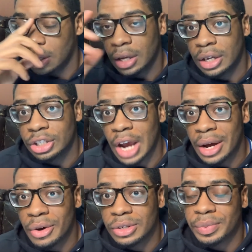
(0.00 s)
Shaq
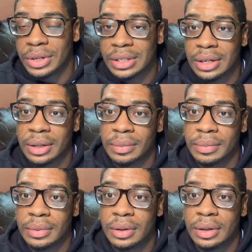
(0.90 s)
always brings it up.
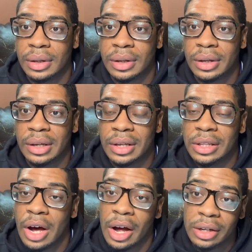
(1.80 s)

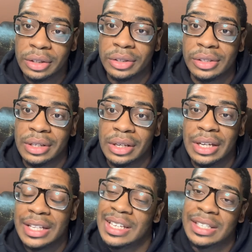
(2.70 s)
The others
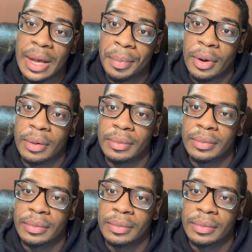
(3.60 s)
need to step up.